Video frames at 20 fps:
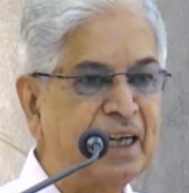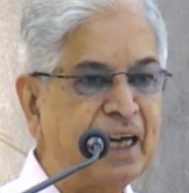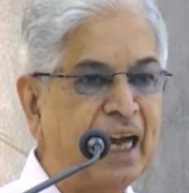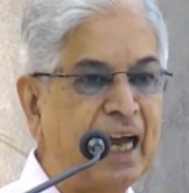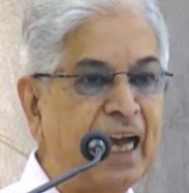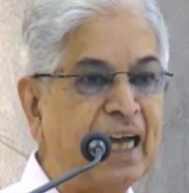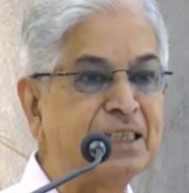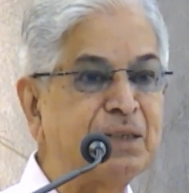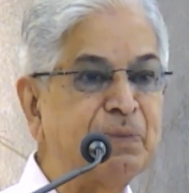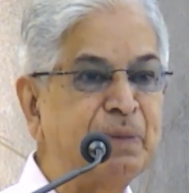
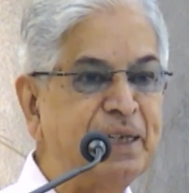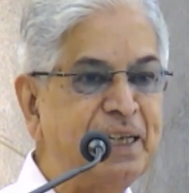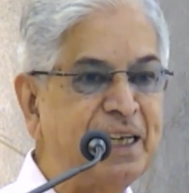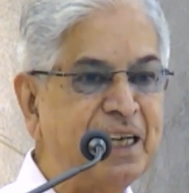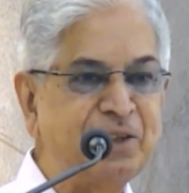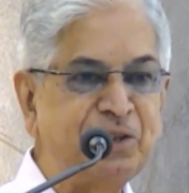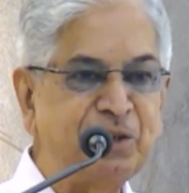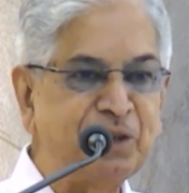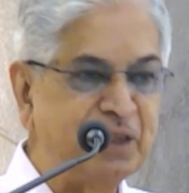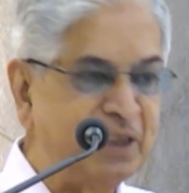as many
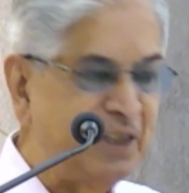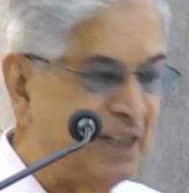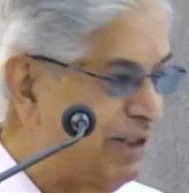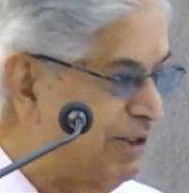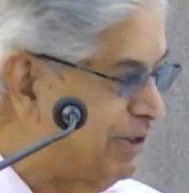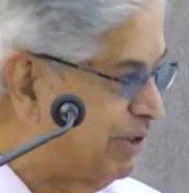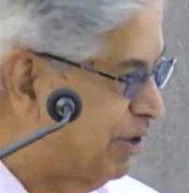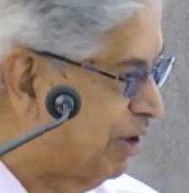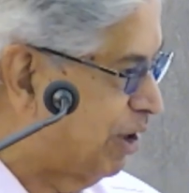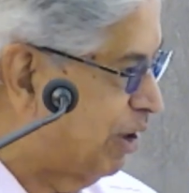as you can. I
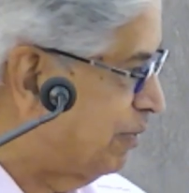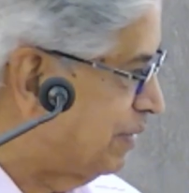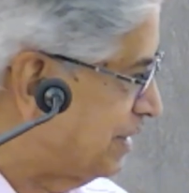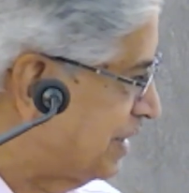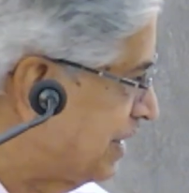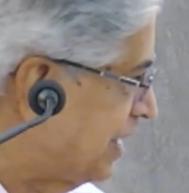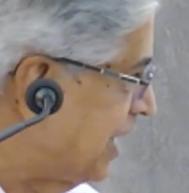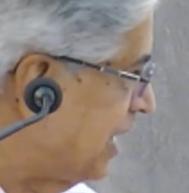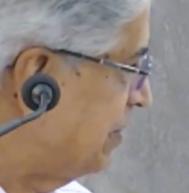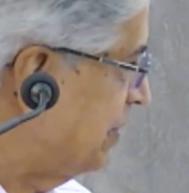don't know how much
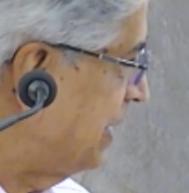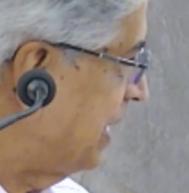time you